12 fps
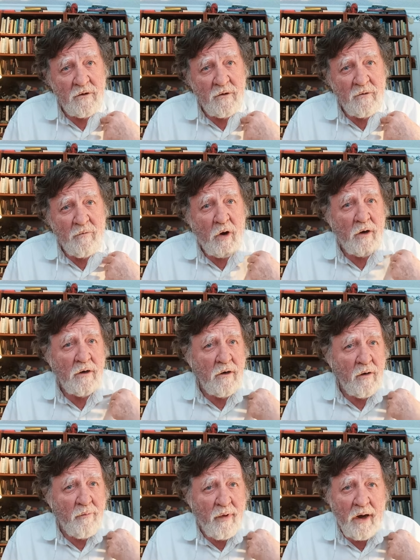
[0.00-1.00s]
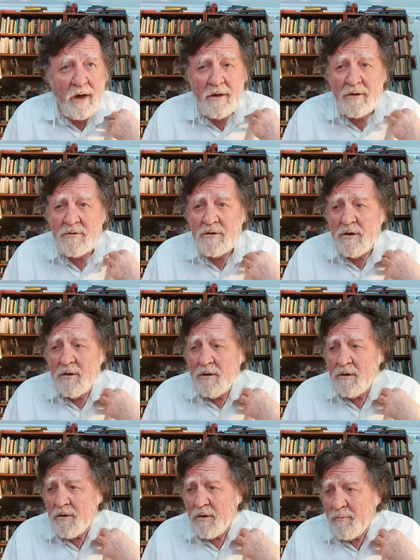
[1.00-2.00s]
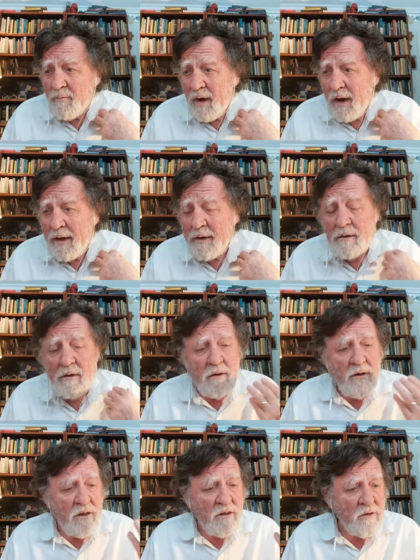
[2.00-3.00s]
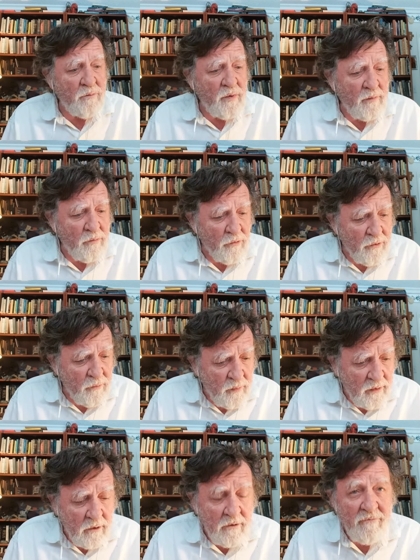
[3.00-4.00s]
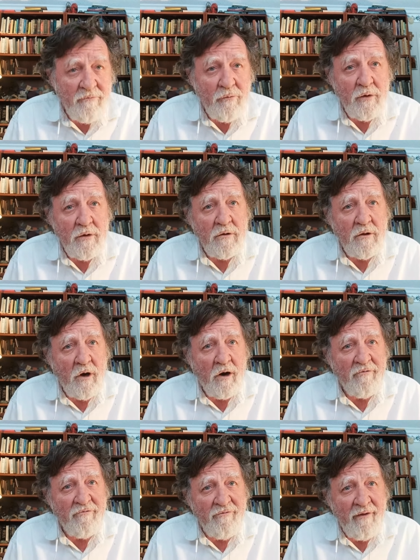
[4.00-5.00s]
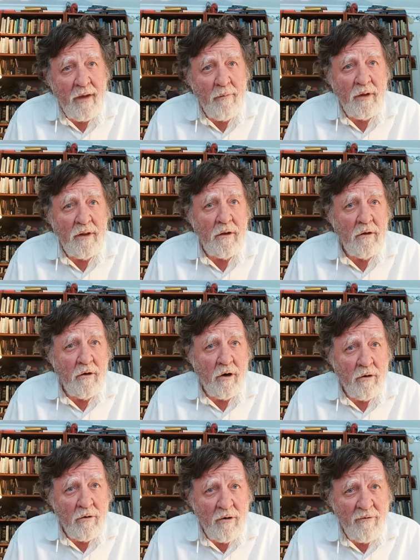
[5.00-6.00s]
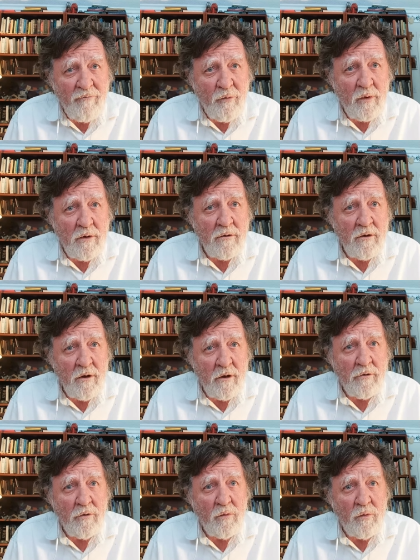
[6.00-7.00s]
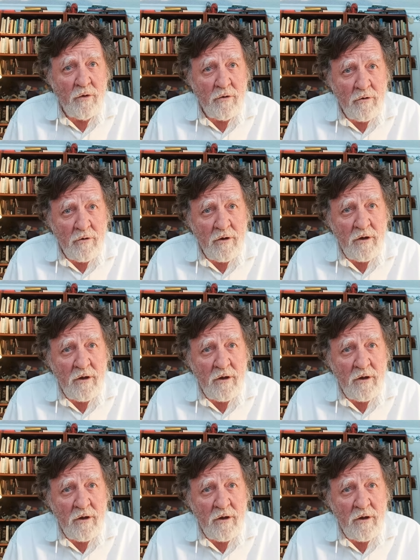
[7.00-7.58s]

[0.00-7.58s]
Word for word: are in our bodies, in our mind, in the people that we live with, our family, our loved one, in the world.